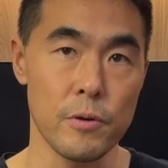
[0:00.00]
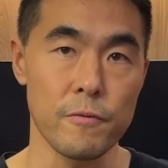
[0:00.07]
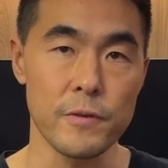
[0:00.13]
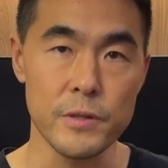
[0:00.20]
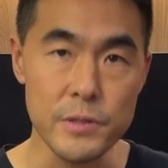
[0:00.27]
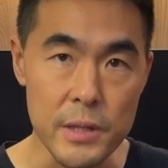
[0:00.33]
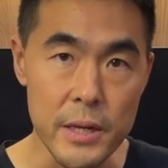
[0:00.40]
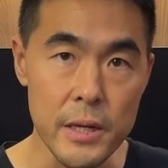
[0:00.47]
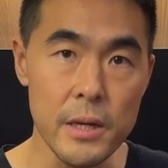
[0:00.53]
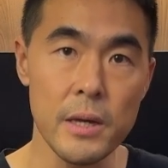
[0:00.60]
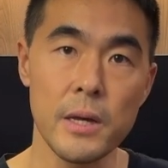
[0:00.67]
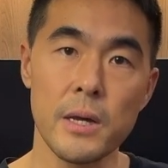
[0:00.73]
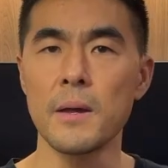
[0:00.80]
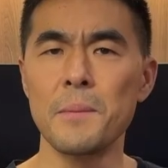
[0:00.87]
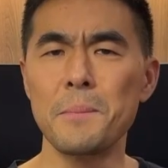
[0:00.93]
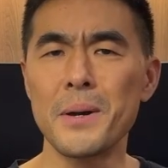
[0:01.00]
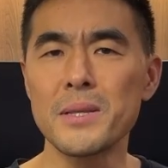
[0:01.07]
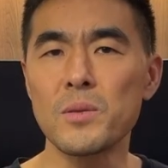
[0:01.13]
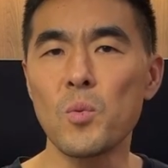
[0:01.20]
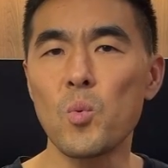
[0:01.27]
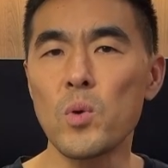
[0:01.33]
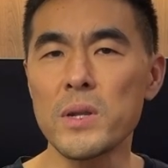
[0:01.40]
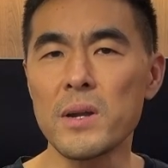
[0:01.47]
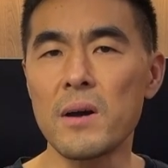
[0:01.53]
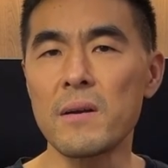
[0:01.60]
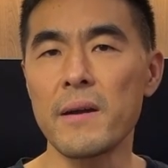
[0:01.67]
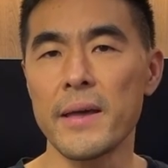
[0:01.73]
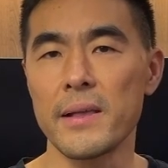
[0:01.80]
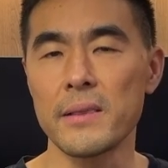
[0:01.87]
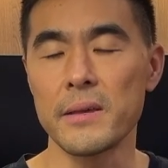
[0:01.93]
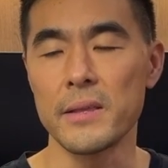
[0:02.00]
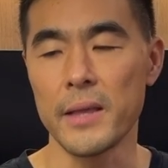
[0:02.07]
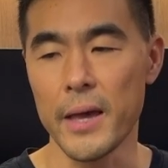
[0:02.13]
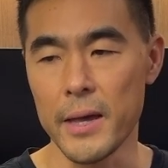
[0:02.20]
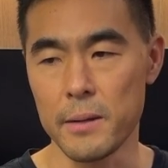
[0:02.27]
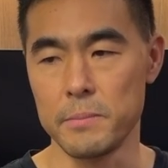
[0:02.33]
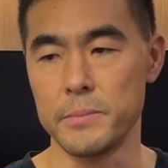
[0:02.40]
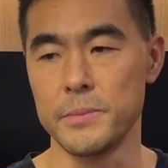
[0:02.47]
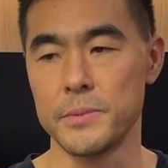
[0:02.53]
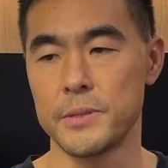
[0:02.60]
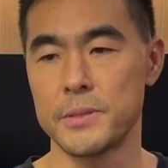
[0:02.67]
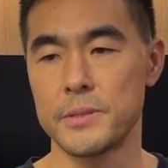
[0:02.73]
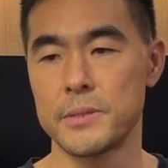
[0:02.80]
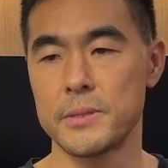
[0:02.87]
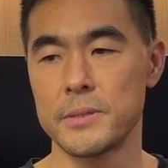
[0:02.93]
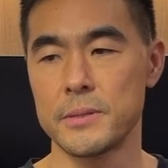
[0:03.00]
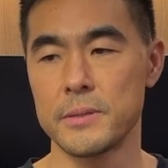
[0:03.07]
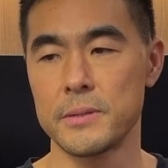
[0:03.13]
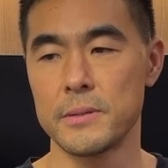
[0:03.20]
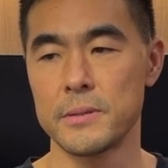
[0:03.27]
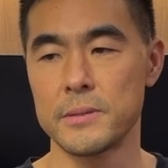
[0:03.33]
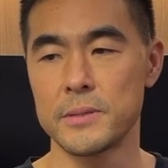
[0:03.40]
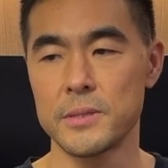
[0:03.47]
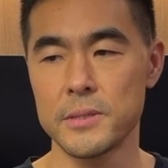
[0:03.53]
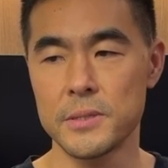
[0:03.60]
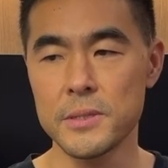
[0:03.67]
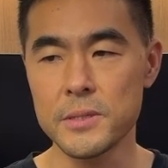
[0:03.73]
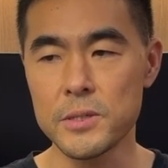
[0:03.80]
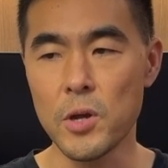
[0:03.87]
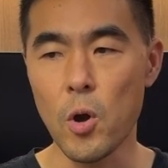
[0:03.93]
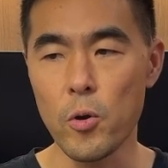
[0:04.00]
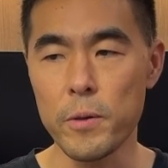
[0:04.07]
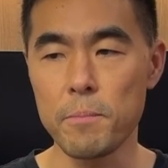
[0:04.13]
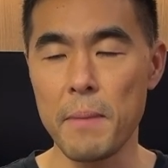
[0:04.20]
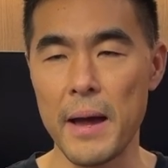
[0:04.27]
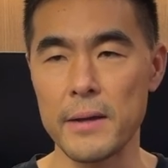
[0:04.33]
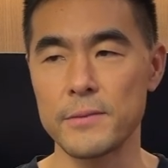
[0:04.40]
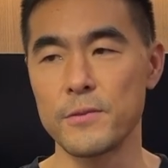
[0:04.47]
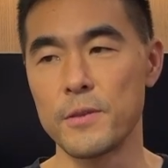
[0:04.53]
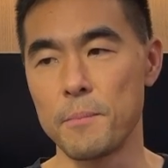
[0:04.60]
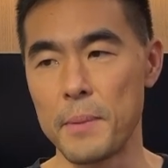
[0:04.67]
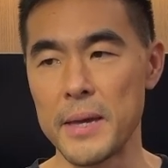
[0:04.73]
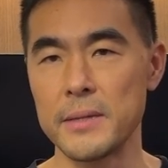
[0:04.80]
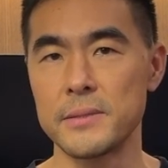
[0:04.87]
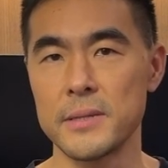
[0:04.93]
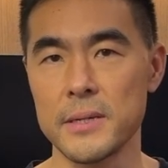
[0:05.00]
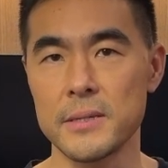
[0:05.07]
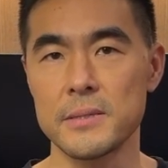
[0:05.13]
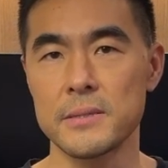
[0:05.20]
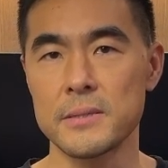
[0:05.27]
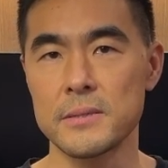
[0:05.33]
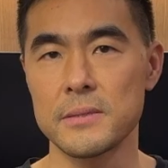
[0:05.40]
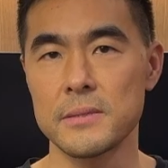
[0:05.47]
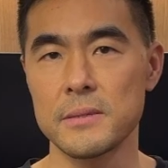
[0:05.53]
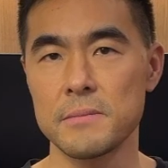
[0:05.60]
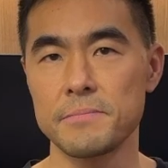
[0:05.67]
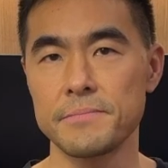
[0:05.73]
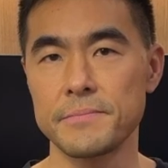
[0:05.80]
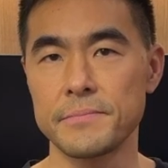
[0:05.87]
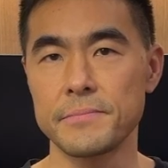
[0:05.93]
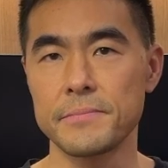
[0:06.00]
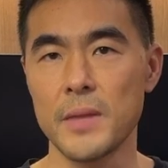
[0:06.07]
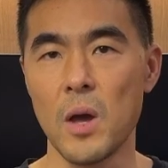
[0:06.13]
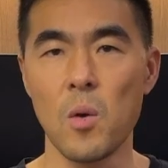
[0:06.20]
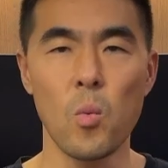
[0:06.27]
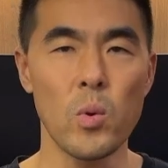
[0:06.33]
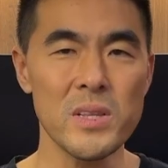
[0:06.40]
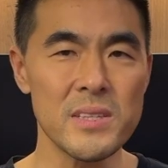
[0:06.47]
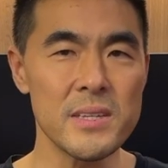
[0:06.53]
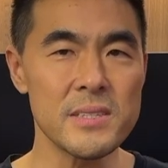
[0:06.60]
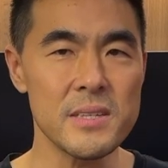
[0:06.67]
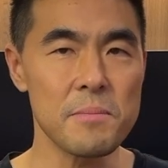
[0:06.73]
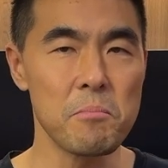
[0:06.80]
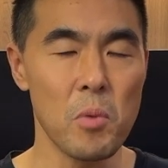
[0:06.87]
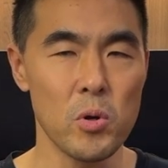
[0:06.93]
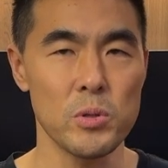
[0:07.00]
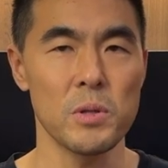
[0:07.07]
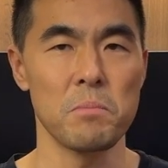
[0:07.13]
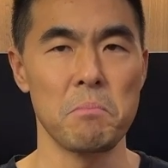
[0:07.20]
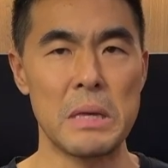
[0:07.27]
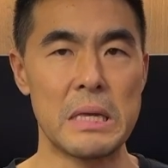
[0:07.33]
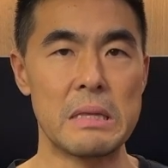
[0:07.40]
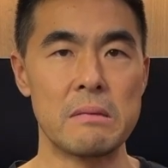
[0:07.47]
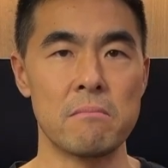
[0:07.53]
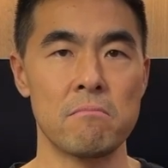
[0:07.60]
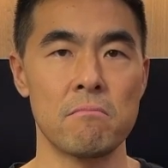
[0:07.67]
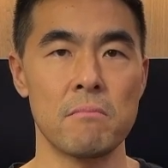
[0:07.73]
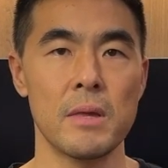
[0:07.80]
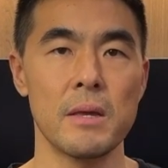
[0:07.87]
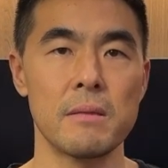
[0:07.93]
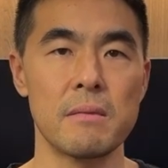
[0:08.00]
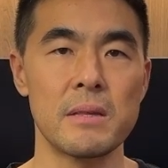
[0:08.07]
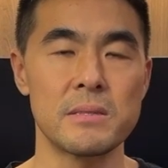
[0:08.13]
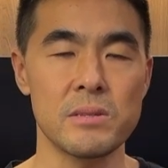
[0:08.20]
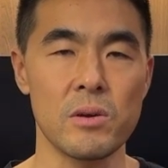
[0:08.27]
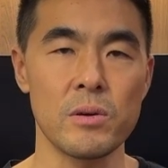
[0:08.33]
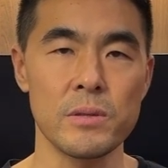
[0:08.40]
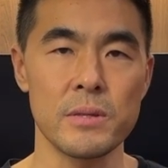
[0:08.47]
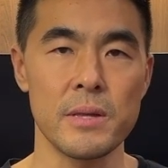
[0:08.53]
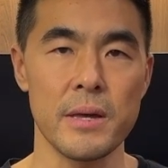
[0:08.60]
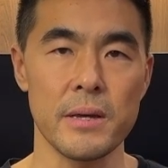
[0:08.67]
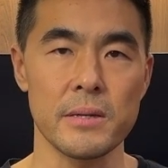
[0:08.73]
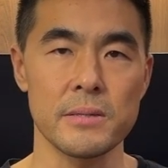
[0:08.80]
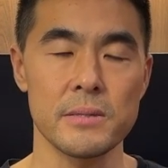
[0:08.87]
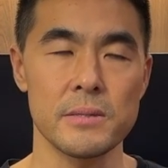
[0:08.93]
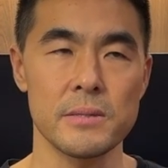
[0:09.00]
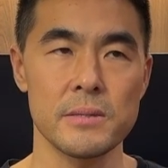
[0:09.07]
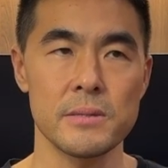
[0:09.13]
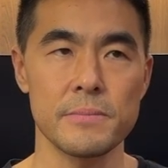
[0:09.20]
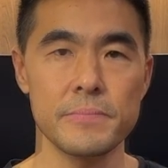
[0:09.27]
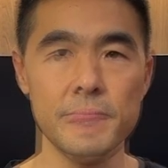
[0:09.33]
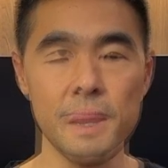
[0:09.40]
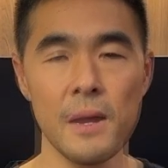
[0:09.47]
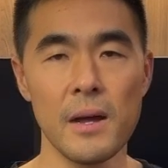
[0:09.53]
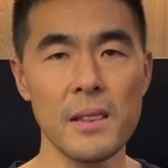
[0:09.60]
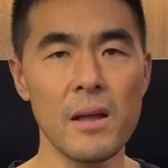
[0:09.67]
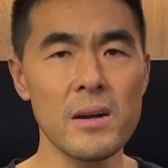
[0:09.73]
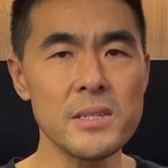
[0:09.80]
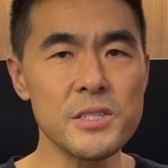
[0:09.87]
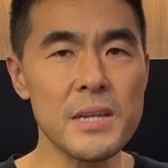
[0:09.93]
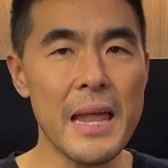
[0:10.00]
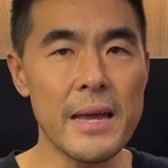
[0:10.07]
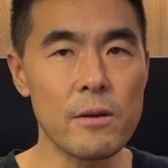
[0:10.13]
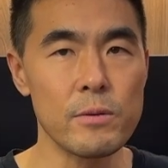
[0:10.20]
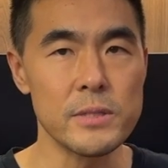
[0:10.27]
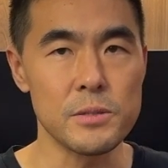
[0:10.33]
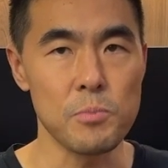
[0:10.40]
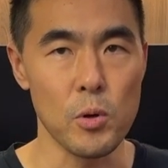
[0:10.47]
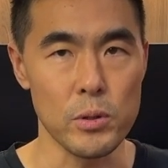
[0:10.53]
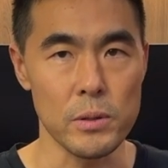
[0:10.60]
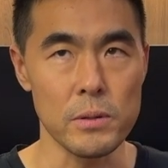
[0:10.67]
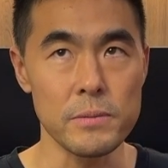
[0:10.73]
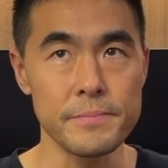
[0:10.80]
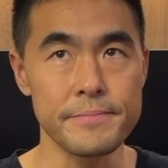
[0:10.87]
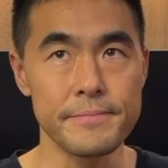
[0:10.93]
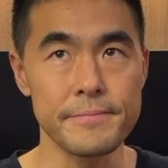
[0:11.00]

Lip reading: obviously, but what are LLMs? So it's just going back to the basics. What does a model mean in this context? A large language model